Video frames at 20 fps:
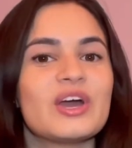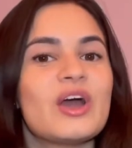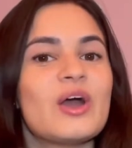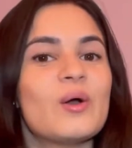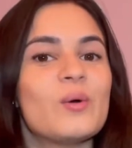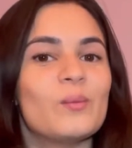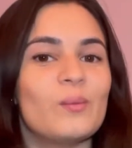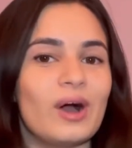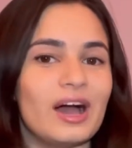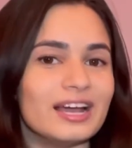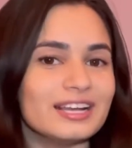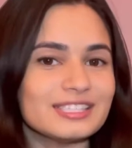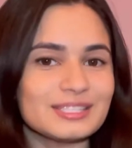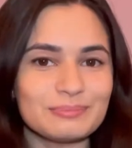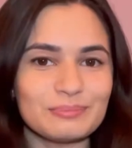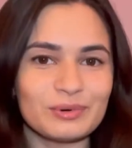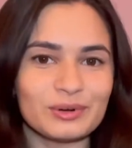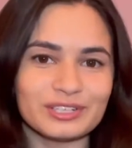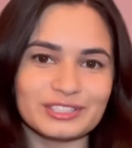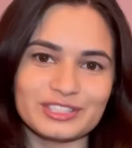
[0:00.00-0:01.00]
why it's
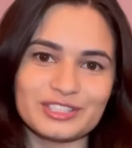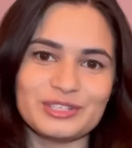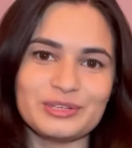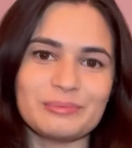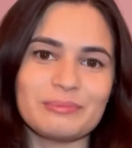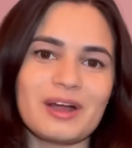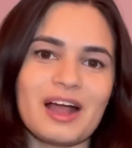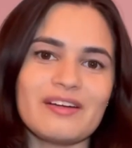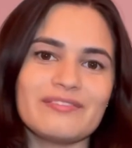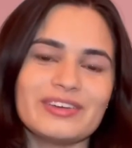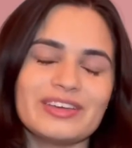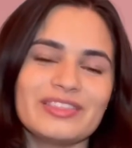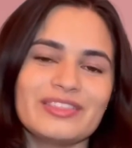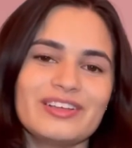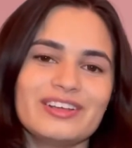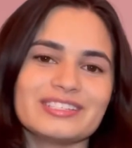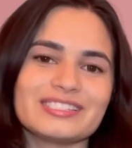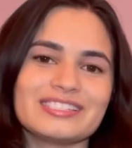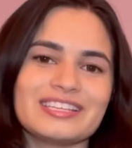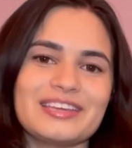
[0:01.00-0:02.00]
important to do a profit and
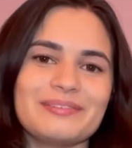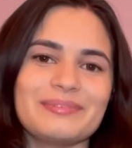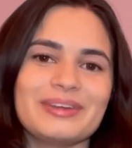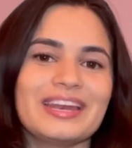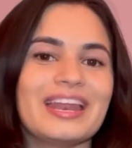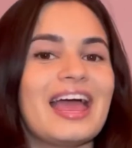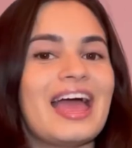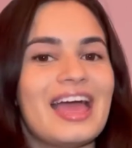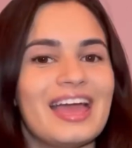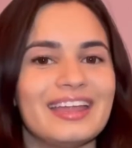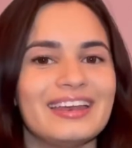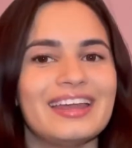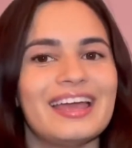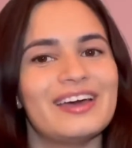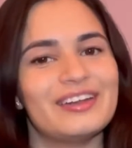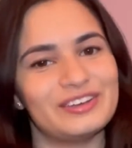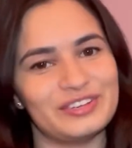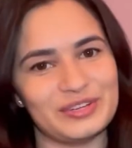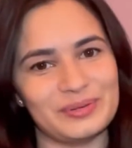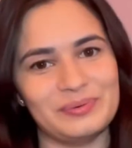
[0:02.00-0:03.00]
loss statement and how to
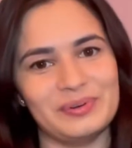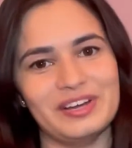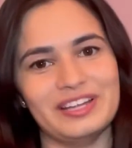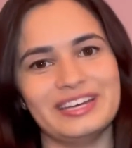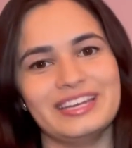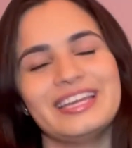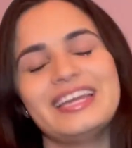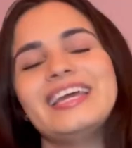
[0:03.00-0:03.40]
do one.